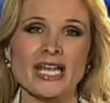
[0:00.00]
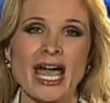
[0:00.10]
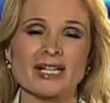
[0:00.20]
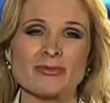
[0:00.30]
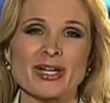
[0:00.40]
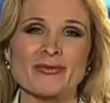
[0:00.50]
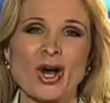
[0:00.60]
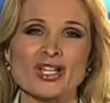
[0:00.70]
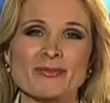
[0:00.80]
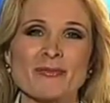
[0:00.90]
Academy of
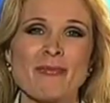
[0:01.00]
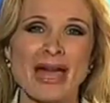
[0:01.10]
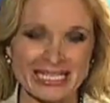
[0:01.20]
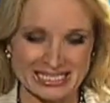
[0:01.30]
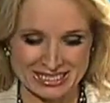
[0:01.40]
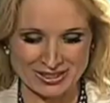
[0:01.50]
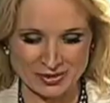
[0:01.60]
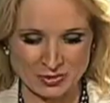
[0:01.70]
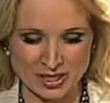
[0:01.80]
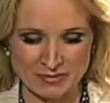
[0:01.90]
Cosmetic
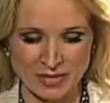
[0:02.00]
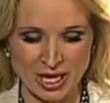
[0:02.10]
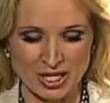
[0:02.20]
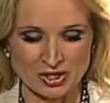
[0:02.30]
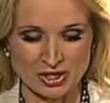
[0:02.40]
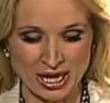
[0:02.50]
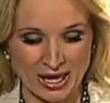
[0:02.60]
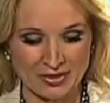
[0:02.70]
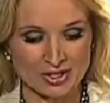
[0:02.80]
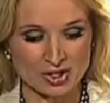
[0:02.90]
Dentistry,
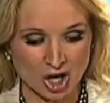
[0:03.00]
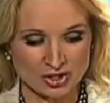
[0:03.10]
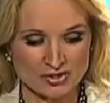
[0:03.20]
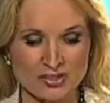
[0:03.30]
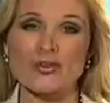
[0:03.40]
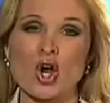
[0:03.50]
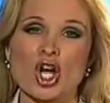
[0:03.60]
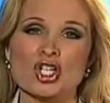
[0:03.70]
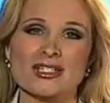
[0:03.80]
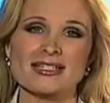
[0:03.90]
and the Doctors of
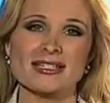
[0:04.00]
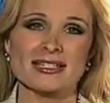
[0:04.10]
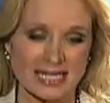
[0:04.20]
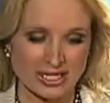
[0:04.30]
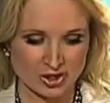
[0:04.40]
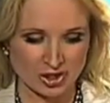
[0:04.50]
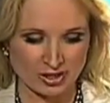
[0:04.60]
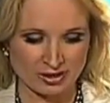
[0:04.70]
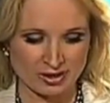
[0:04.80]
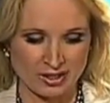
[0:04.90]
Conscious
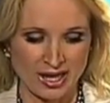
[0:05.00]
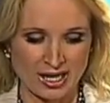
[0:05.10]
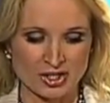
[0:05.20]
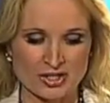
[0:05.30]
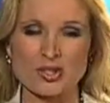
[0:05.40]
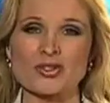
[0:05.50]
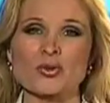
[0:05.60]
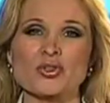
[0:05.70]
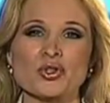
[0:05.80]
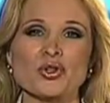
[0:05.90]
Sedation. And she's
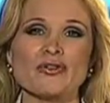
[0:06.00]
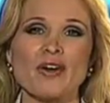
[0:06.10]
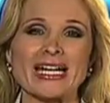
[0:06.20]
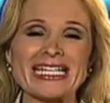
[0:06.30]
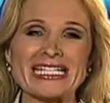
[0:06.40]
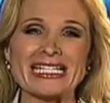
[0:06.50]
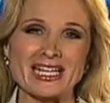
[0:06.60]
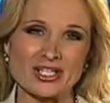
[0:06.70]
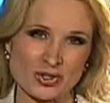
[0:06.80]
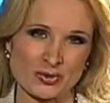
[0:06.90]
also certified in
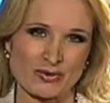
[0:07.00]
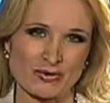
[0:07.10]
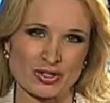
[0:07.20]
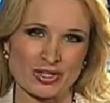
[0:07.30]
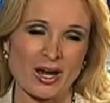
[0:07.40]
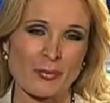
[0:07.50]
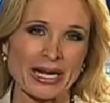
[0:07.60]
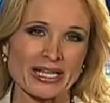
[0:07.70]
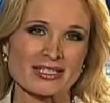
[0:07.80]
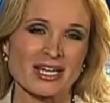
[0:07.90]
dentistry for
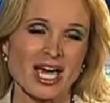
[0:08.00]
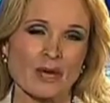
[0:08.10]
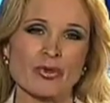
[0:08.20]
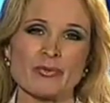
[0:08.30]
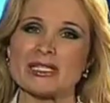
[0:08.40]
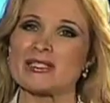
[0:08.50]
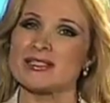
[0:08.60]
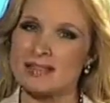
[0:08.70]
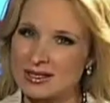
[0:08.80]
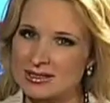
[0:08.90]
diabetics. And we've been
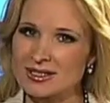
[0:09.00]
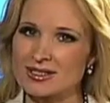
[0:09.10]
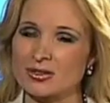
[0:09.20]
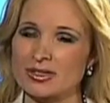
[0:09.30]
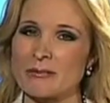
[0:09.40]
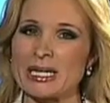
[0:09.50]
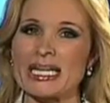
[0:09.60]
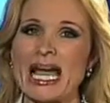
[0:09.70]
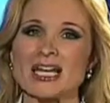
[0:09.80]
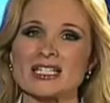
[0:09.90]
discussing certainly
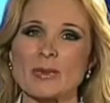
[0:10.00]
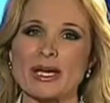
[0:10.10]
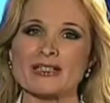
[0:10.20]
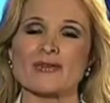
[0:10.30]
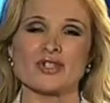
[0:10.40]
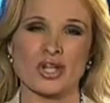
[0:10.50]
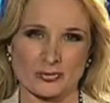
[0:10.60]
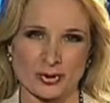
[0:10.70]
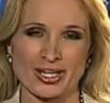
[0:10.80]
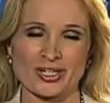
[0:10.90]
many aspects of
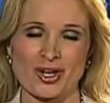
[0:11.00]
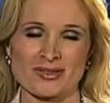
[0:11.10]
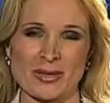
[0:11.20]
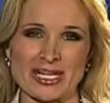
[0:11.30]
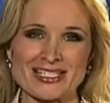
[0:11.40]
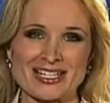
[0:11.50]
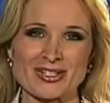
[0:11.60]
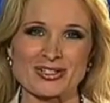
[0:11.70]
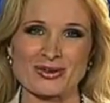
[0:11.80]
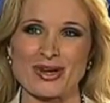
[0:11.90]
general and cosmetic
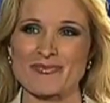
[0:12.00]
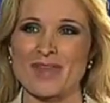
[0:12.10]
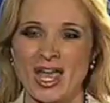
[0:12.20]
dentistry.